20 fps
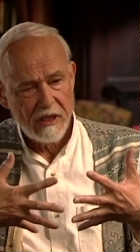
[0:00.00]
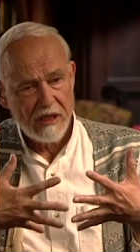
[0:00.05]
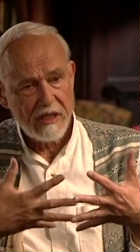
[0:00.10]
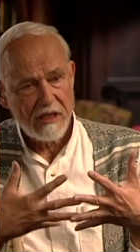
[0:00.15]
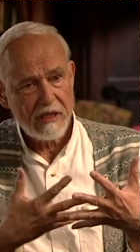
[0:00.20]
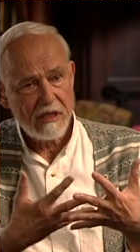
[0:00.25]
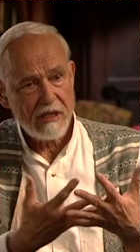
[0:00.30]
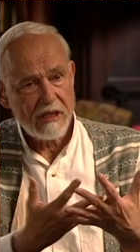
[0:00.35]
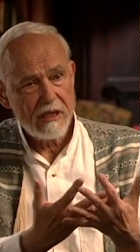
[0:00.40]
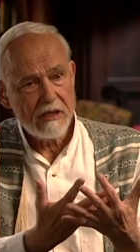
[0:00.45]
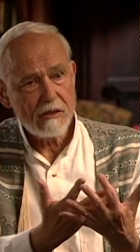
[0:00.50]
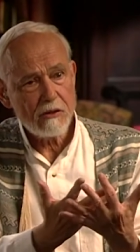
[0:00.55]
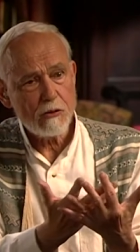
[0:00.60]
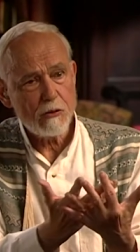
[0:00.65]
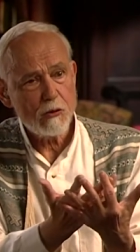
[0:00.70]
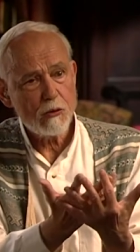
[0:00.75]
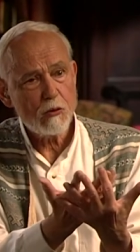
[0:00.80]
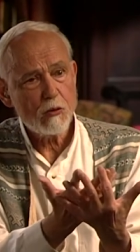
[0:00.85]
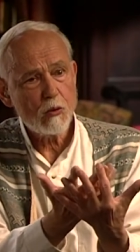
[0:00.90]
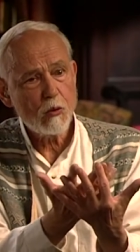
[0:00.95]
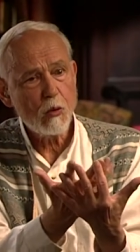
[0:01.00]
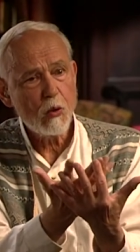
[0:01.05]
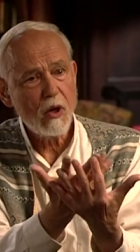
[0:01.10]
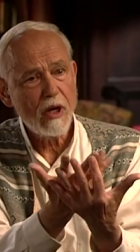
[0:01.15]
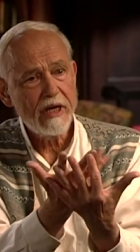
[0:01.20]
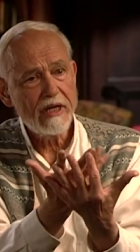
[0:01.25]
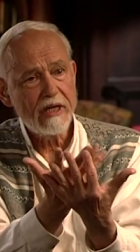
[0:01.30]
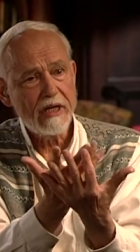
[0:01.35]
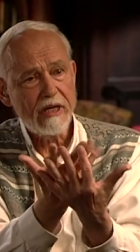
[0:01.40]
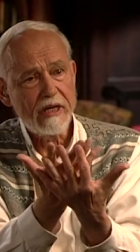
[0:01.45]
the
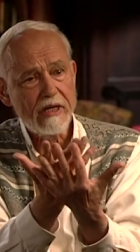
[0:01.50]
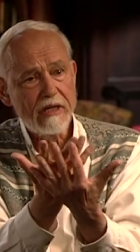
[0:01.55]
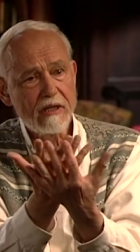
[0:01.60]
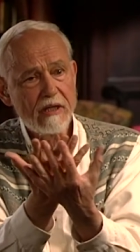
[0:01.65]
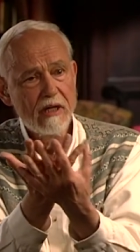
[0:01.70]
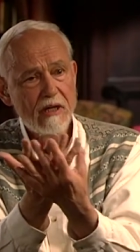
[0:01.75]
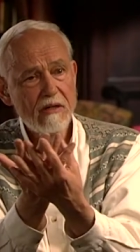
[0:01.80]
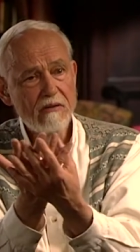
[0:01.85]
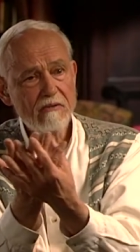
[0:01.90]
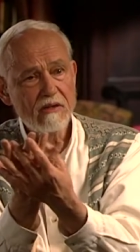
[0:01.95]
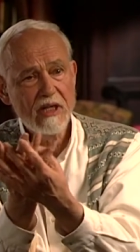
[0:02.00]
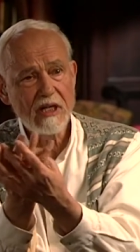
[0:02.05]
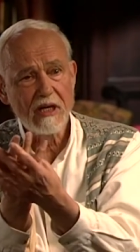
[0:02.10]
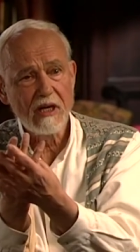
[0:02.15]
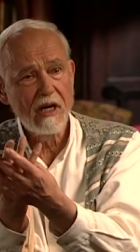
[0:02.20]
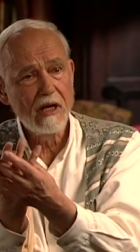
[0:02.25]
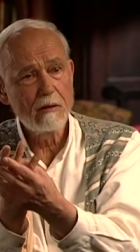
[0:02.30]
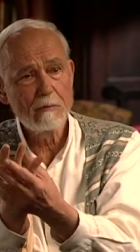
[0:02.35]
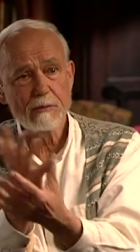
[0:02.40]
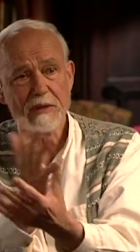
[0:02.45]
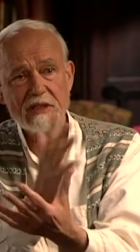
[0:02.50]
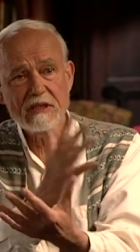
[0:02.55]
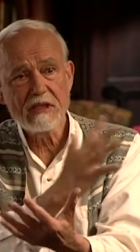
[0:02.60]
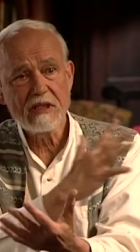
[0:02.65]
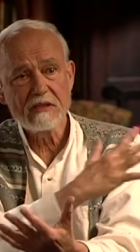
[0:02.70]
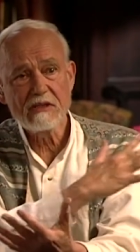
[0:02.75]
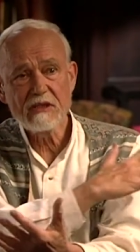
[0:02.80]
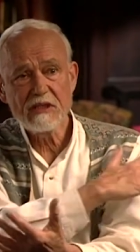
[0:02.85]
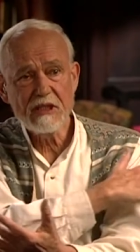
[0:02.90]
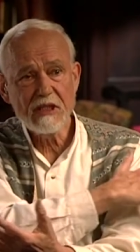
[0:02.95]
intertwining of the
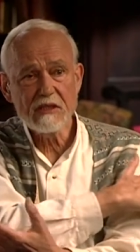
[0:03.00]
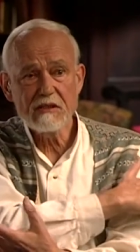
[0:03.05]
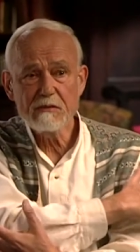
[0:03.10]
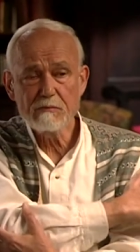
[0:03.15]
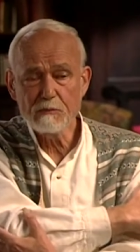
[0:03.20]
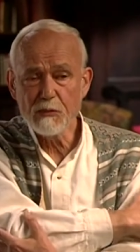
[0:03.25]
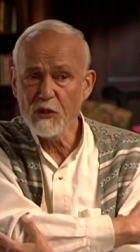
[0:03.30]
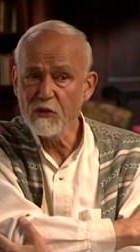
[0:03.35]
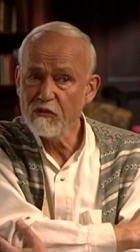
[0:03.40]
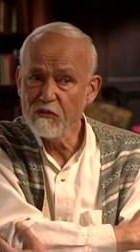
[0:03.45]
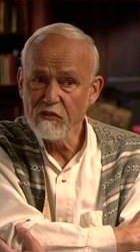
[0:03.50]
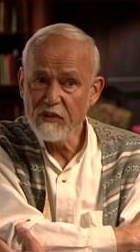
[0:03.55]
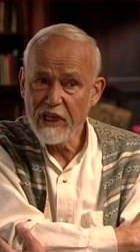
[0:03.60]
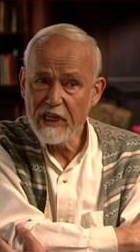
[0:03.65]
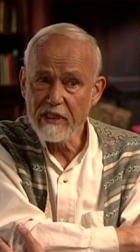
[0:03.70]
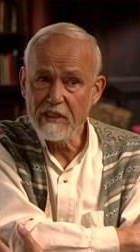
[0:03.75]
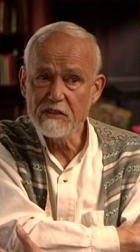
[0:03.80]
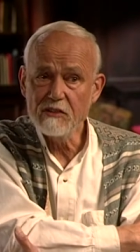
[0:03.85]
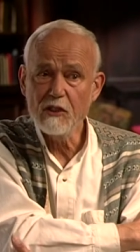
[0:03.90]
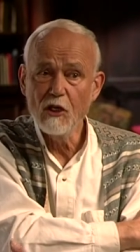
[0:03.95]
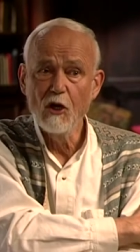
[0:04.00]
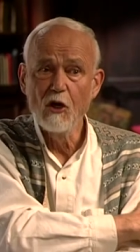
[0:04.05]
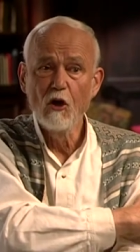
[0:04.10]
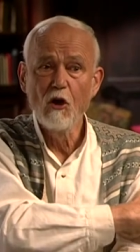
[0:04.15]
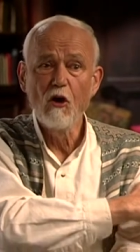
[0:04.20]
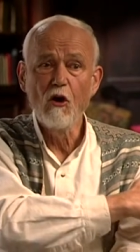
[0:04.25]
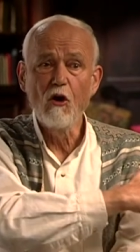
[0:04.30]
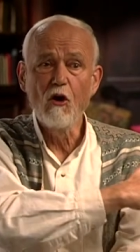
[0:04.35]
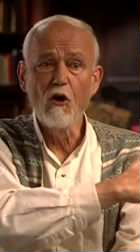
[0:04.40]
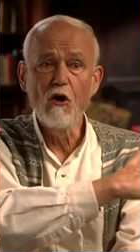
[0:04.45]
opposite just pervade
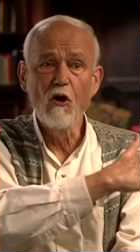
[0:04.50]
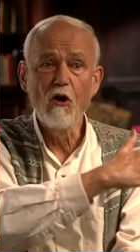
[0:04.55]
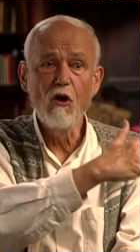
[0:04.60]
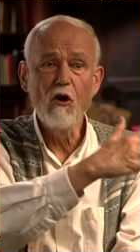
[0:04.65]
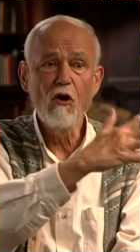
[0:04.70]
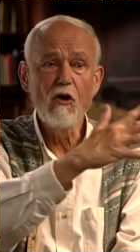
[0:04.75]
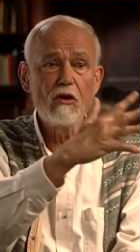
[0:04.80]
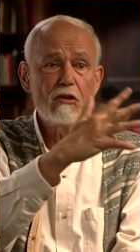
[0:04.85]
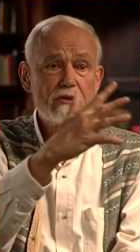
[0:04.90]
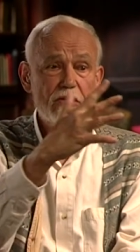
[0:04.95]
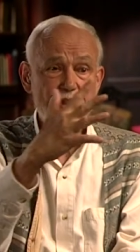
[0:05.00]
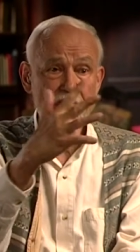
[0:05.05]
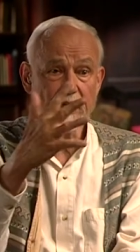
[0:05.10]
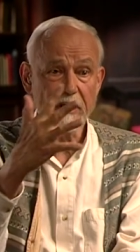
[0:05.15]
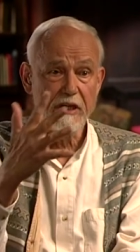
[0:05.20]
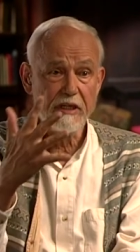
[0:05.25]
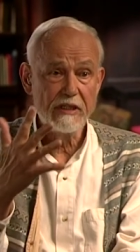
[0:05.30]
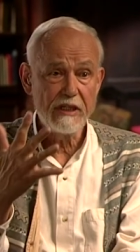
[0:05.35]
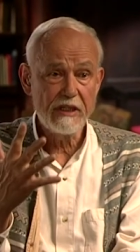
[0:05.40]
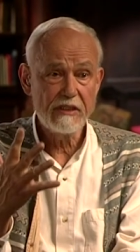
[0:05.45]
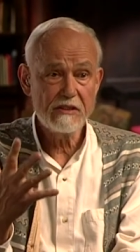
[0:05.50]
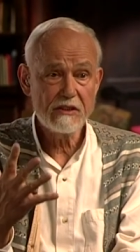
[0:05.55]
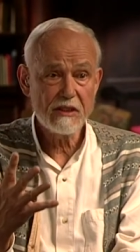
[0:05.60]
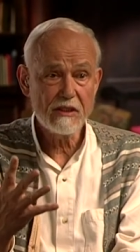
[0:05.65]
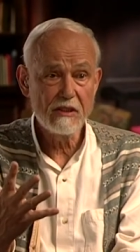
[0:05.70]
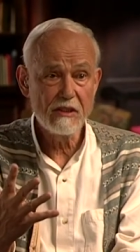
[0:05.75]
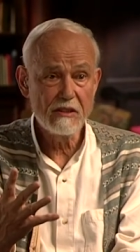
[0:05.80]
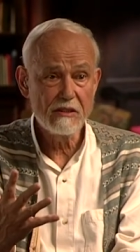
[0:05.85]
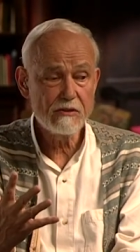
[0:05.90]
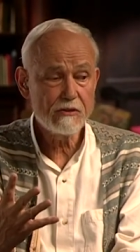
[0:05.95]
all Chinese
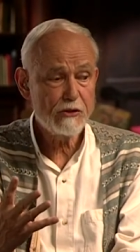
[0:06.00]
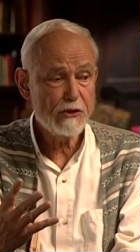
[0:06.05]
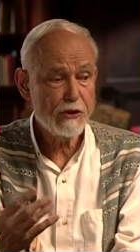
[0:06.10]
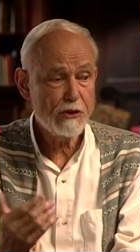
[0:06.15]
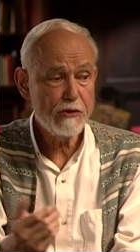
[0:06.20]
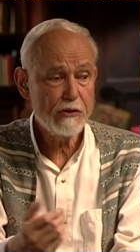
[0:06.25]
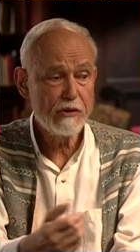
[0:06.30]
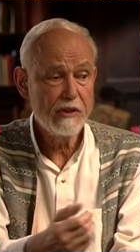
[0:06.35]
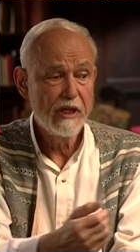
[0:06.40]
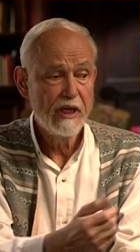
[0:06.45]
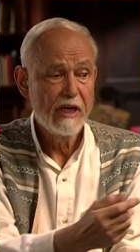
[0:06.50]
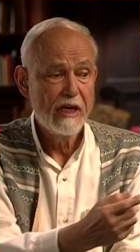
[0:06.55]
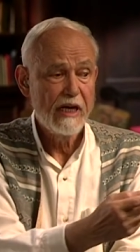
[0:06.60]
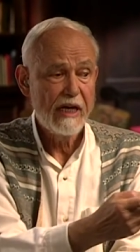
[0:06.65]
culture.